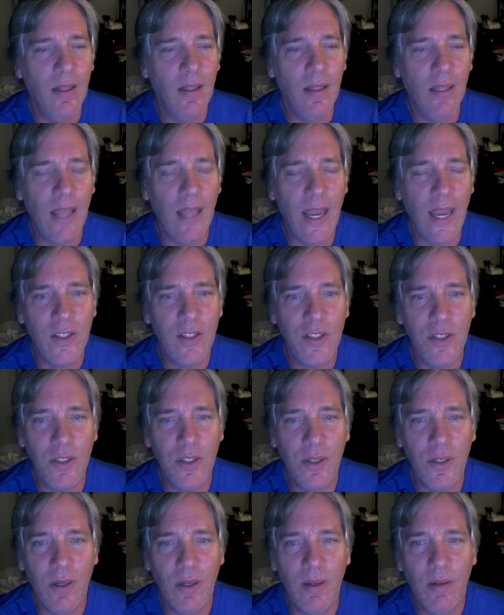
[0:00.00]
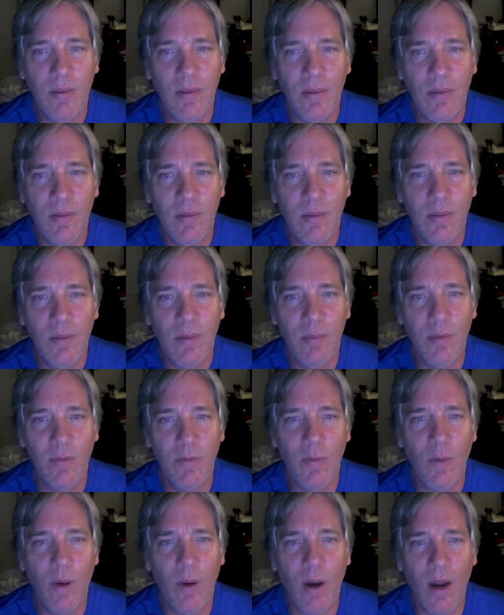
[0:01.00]
last year,
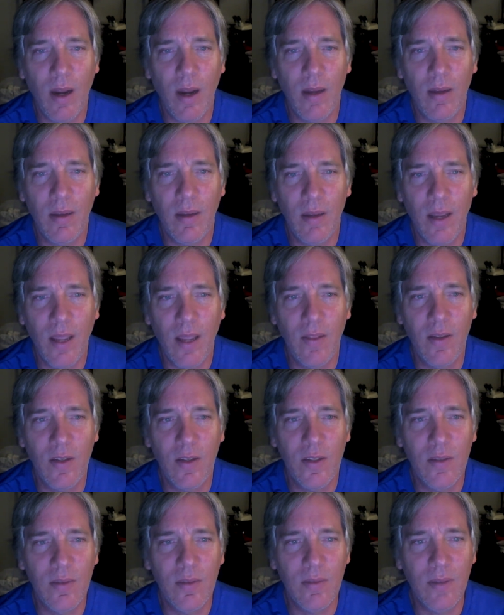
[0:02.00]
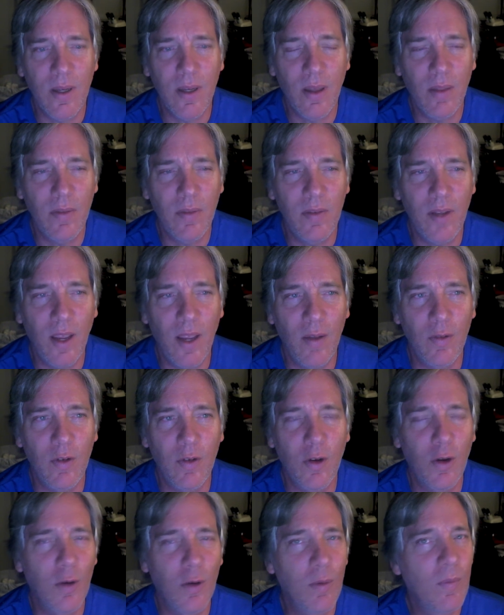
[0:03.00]
before I had this health
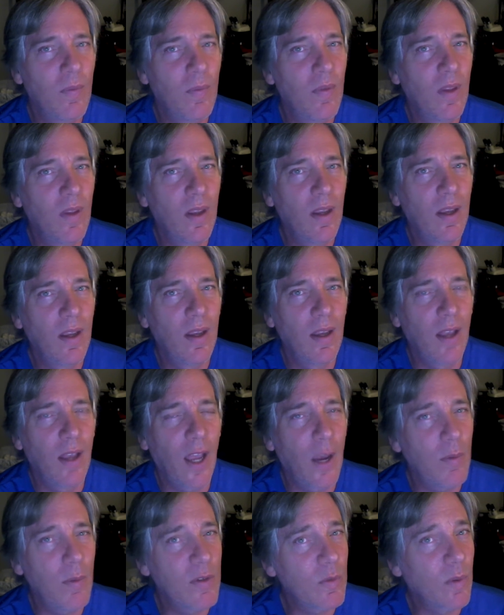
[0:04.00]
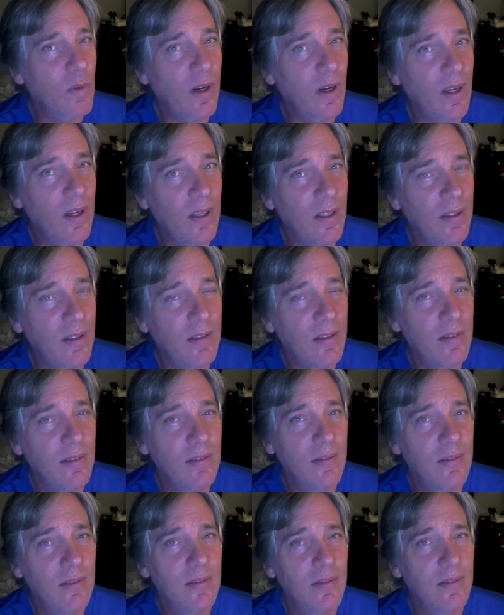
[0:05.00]
downturn, I was working
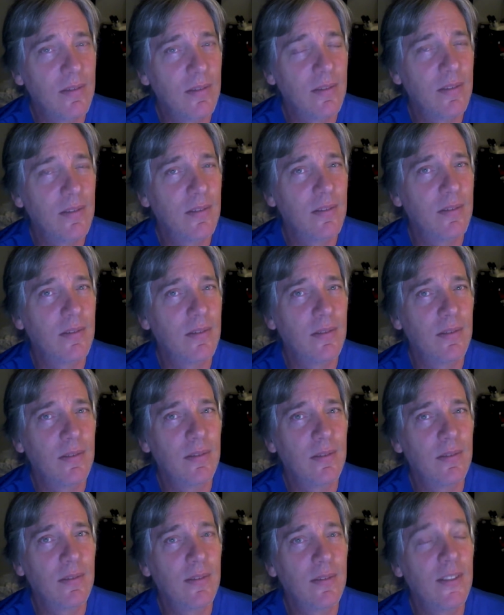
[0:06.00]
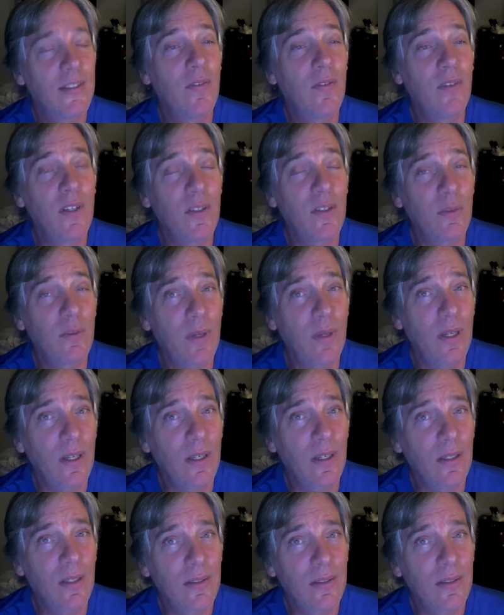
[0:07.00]
7 days a week.